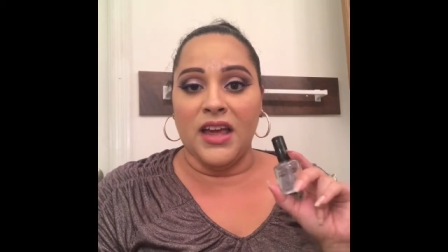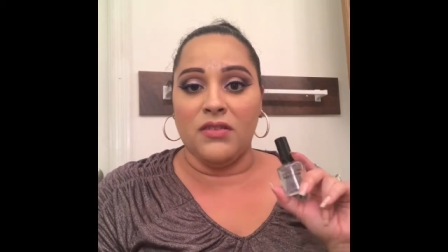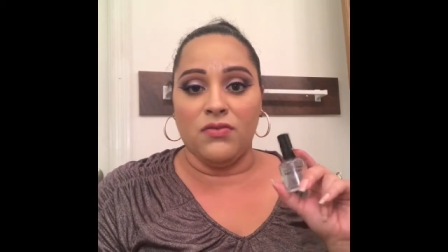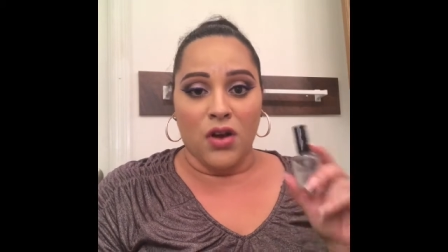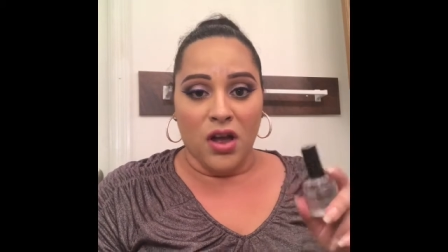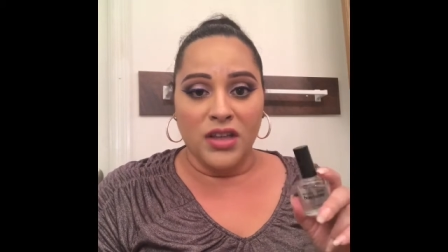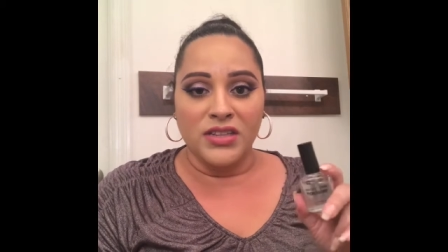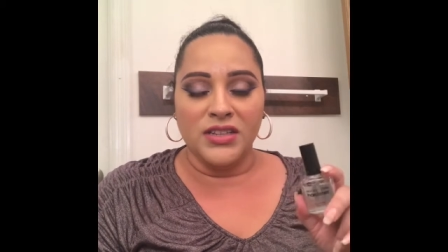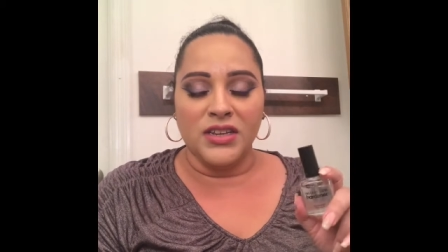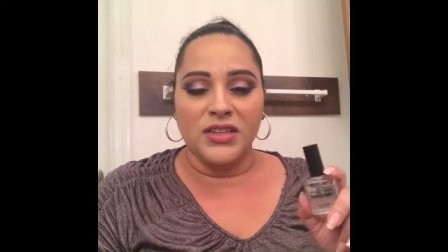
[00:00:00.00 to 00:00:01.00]
at
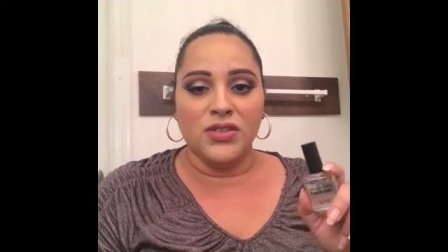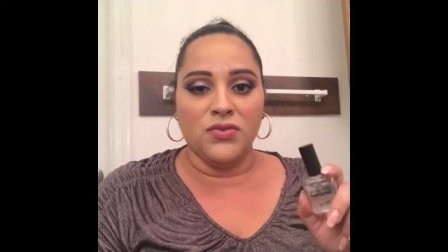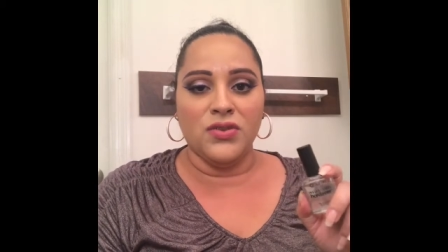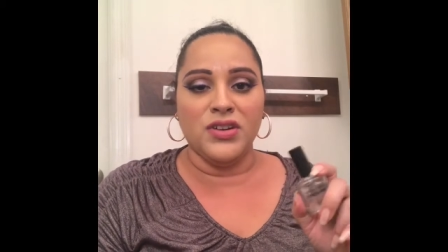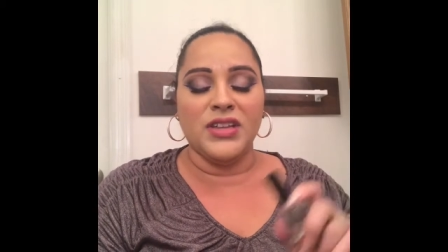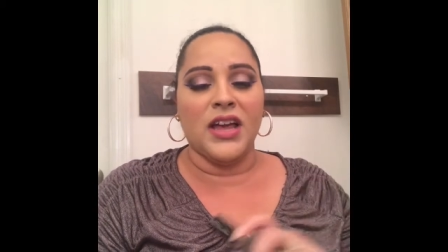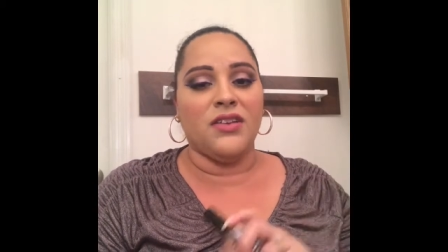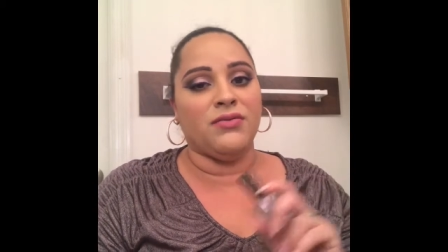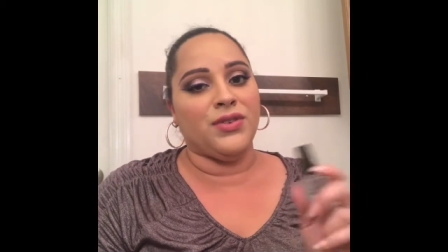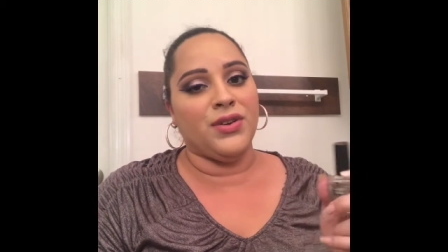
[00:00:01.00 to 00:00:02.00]
ross stores i
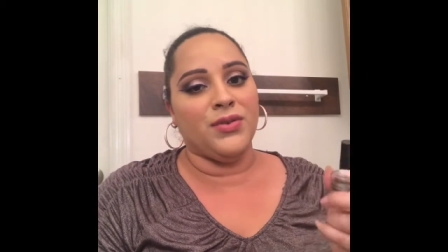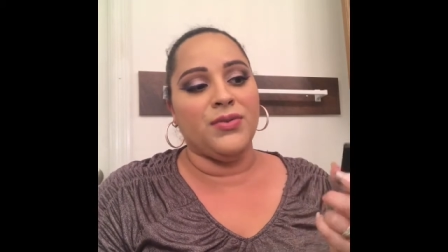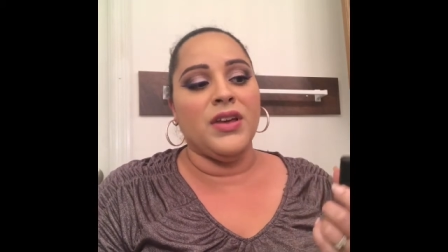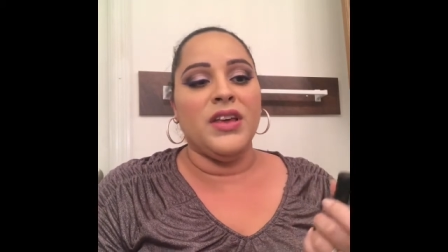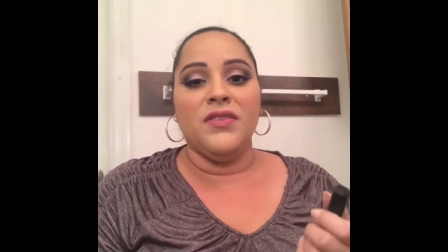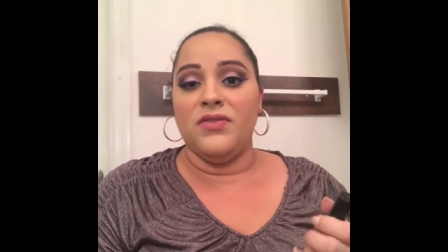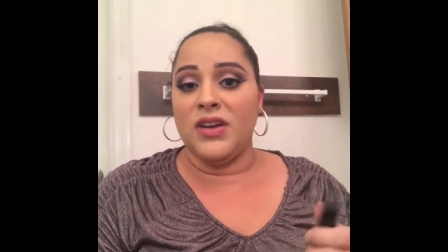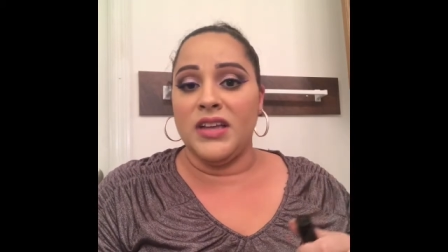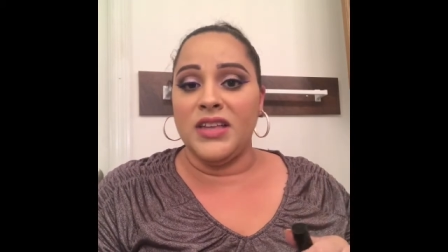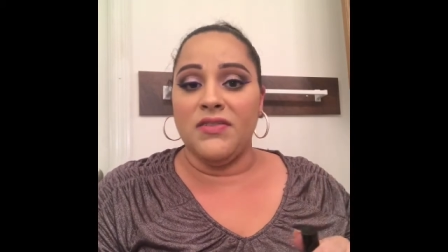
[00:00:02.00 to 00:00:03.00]
don't know if you
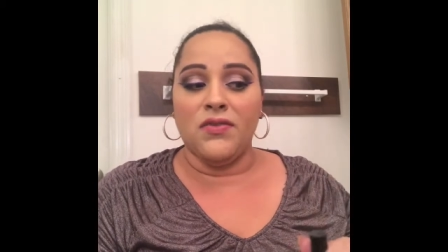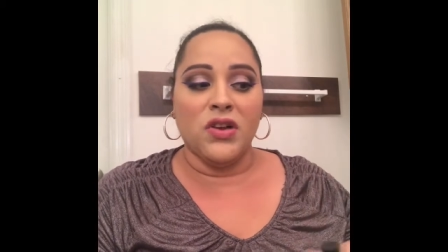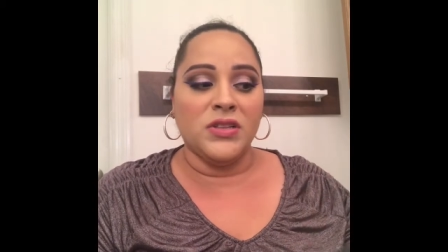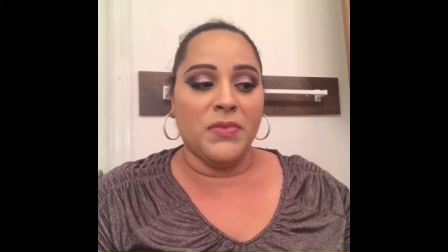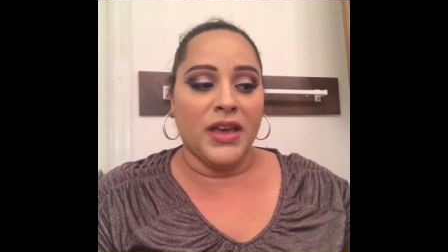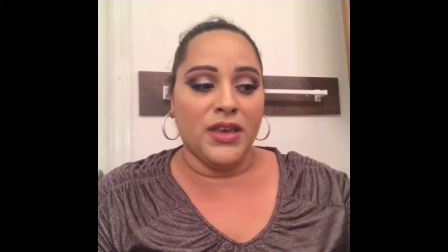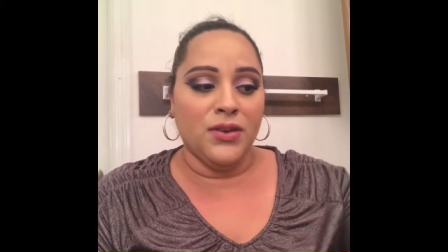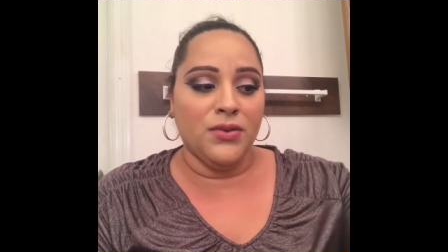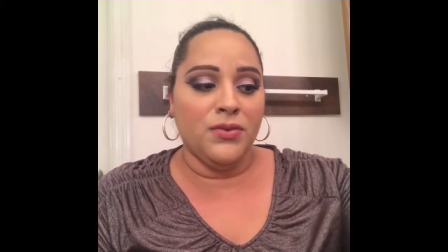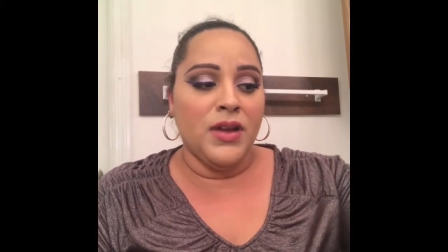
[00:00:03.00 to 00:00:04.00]
guys have a ross by
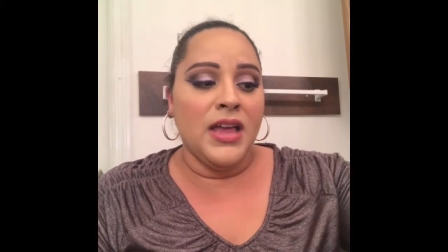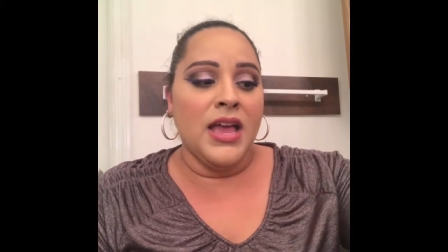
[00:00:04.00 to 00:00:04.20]
you